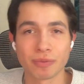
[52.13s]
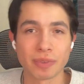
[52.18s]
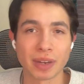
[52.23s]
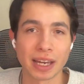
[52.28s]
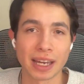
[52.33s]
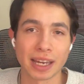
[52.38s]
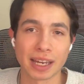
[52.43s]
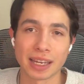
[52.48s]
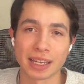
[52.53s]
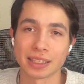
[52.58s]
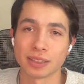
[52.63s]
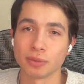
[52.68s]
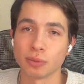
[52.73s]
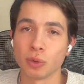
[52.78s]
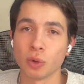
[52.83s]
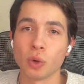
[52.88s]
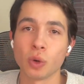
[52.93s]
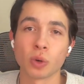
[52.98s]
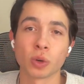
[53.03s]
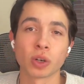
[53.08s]
and
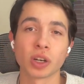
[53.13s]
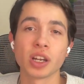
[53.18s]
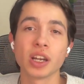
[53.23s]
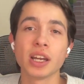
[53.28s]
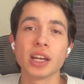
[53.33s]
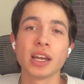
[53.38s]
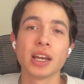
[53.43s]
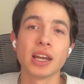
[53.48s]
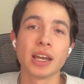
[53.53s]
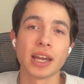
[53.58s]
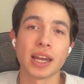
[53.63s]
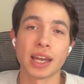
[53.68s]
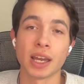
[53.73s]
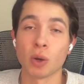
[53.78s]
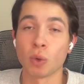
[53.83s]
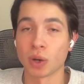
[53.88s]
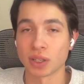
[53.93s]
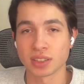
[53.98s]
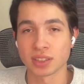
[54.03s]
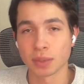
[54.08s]
for
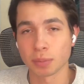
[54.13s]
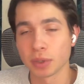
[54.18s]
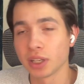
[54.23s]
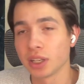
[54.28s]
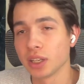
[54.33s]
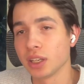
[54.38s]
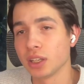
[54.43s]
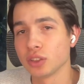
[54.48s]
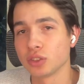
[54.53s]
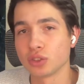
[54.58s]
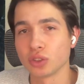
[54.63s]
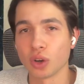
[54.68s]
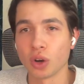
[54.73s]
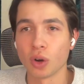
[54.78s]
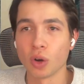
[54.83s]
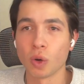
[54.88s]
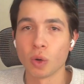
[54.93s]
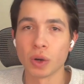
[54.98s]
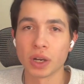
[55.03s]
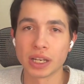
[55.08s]
WhatsApp.
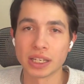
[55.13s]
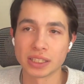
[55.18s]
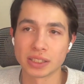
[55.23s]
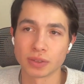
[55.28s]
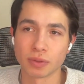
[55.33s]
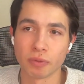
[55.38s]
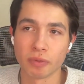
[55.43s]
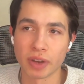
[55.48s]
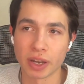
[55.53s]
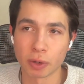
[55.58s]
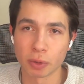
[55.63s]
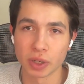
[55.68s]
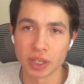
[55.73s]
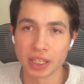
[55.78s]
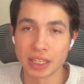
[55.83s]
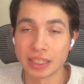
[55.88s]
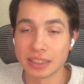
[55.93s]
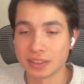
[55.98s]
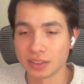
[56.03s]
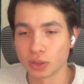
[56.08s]
So it's very
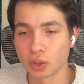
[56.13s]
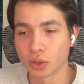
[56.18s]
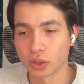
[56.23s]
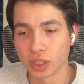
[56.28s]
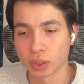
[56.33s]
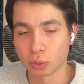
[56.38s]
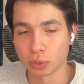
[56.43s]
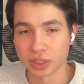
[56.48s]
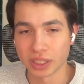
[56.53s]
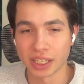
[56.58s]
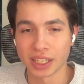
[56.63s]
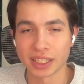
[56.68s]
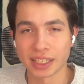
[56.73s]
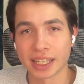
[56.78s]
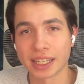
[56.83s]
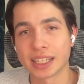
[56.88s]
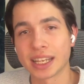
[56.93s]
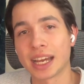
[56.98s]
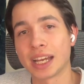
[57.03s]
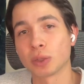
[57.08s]
easy to connect with
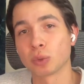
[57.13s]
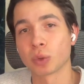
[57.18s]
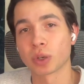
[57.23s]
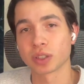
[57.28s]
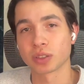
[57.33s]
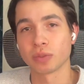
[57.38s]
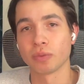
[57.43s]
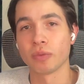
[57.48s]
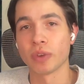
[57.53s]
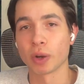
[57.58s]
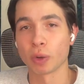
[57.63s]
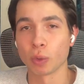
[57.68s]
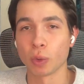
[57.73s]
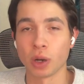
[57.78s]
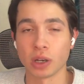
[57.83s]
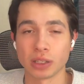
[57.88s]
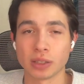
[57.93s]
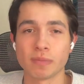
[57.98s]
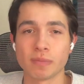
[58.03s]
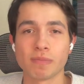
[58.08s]
n8n and works very
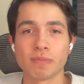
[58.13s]
well.